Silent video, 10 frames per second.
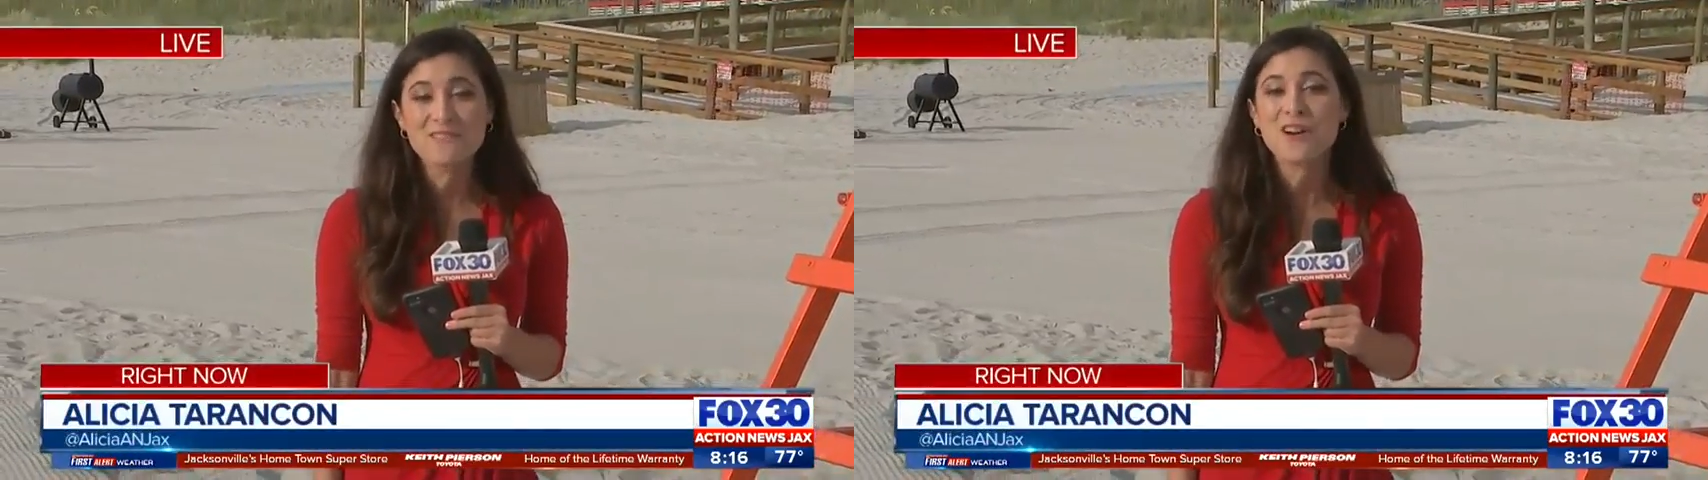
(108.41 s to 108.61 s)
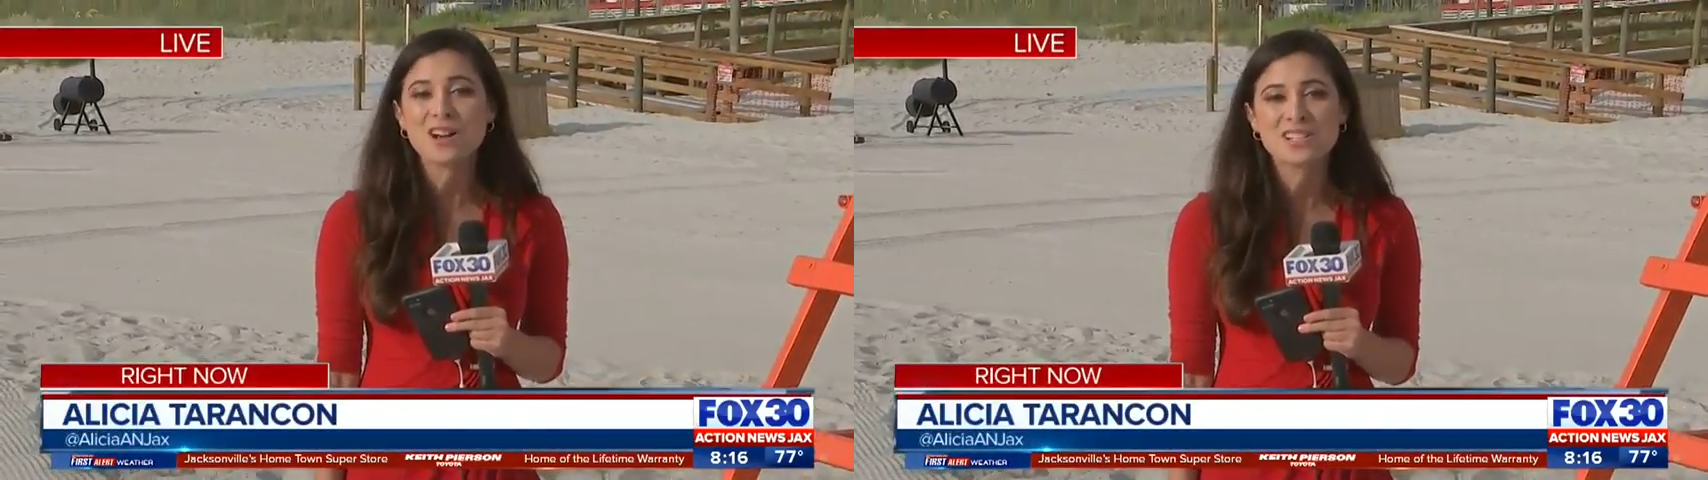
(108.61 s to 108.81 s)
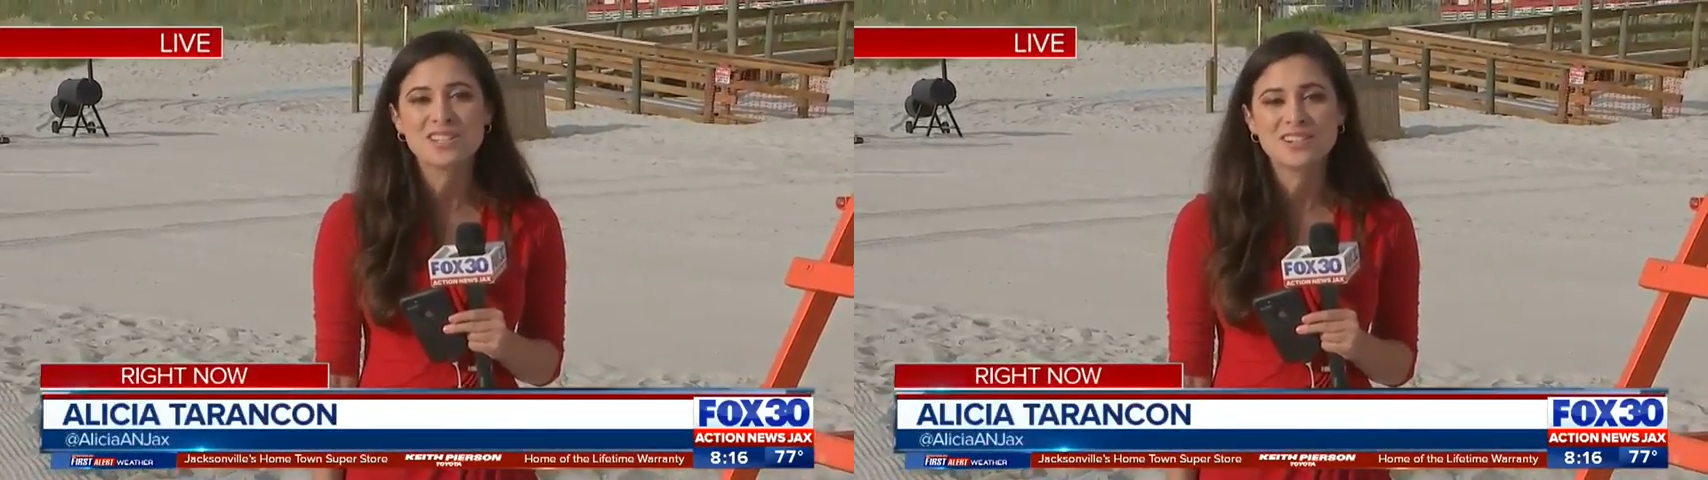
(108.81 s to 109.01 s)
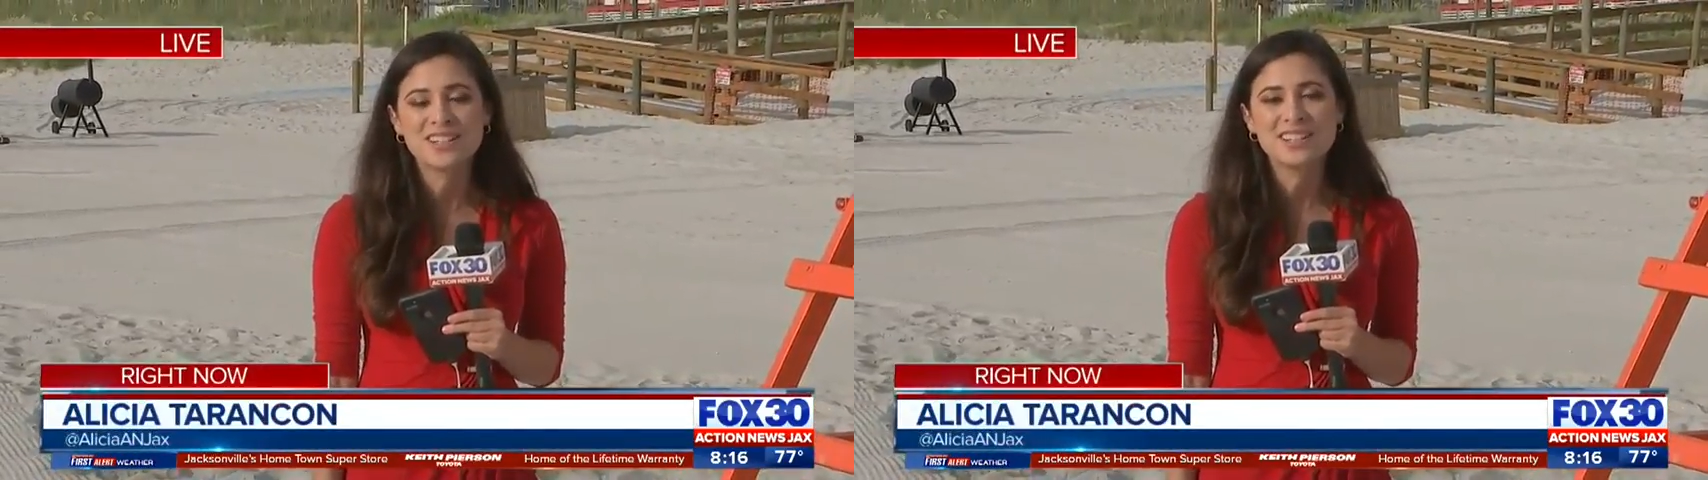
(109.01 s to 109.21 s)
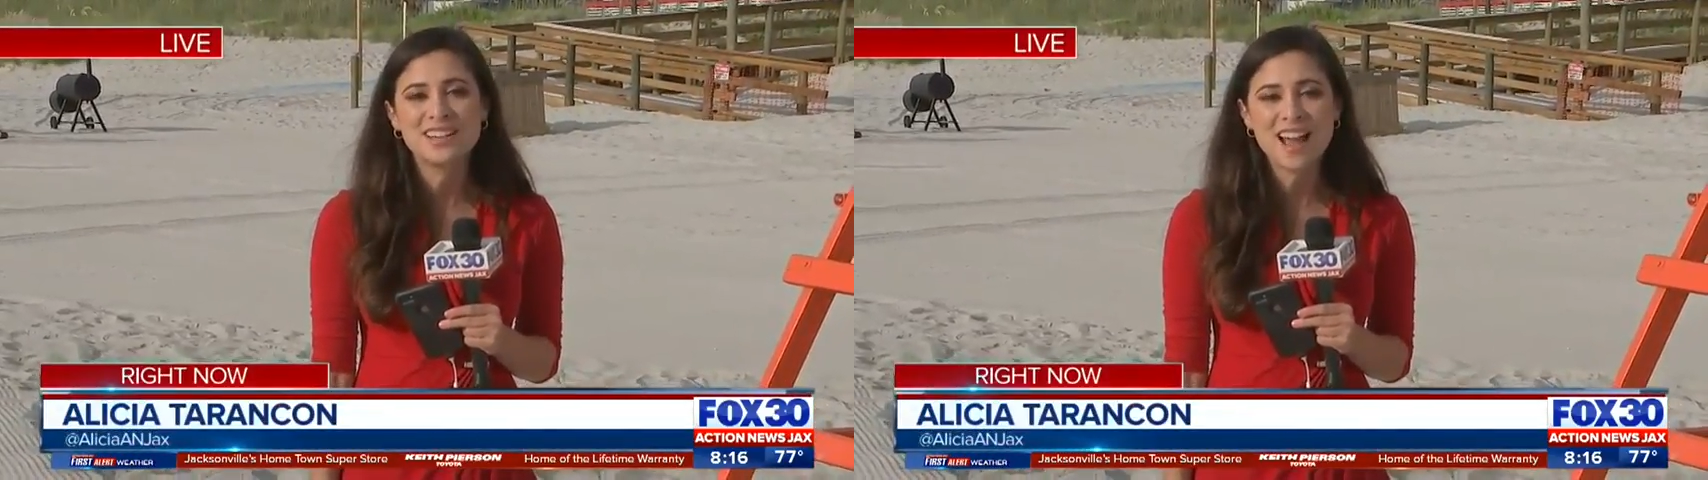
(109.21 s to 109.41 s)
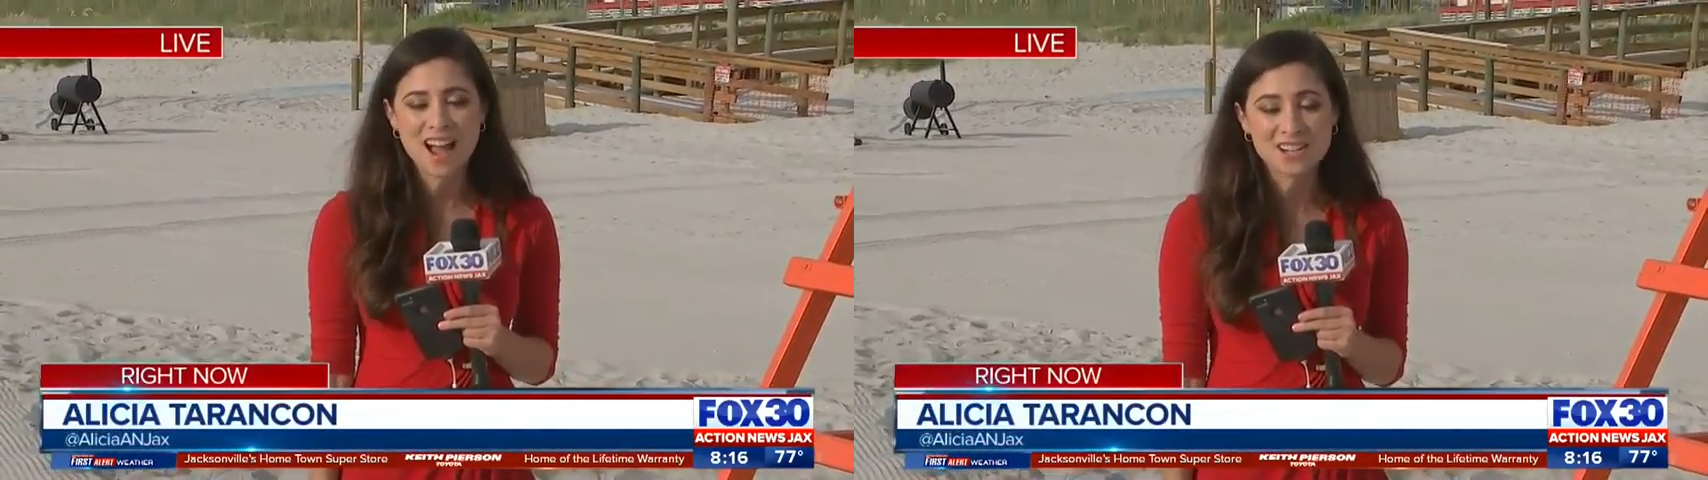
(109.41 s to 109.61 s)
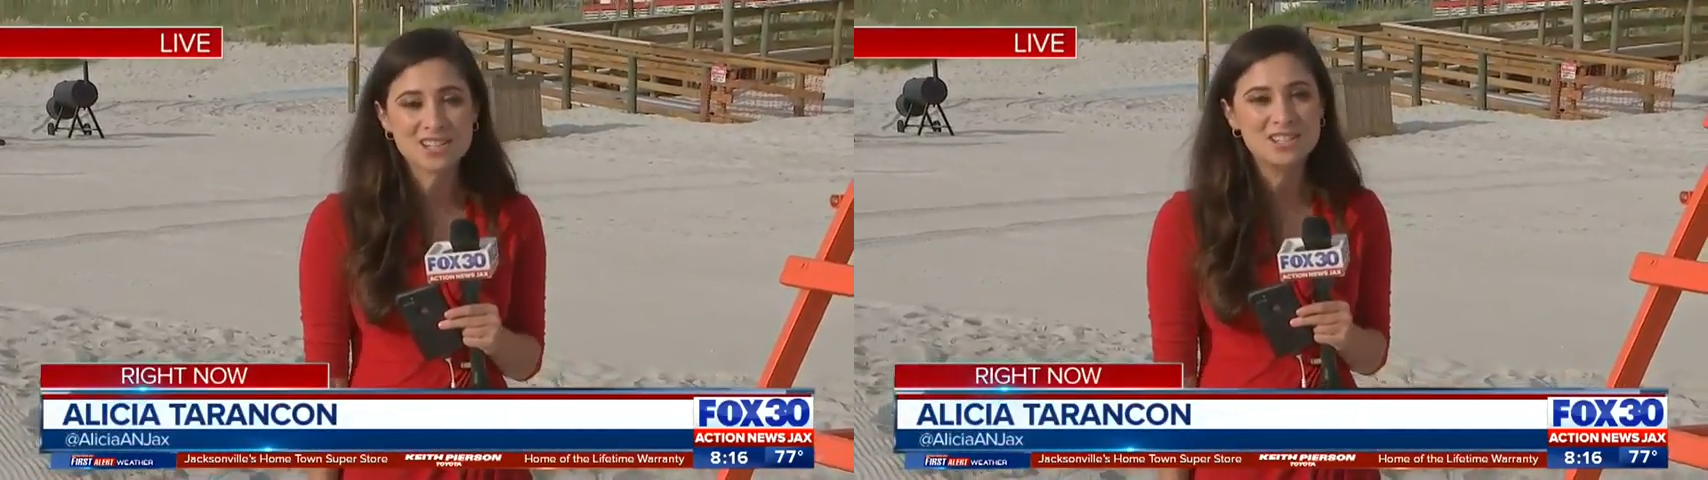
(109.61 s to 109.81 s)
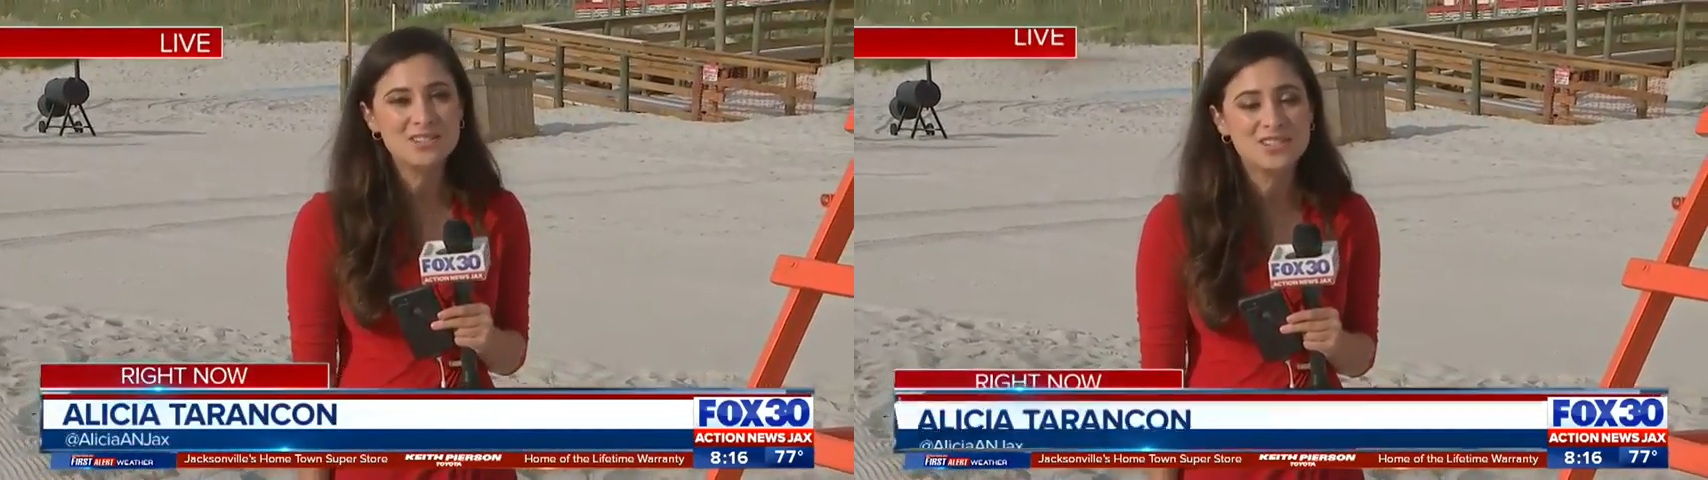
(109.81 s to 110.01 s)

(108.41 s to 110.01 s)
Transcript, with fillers: Fox 30, Action News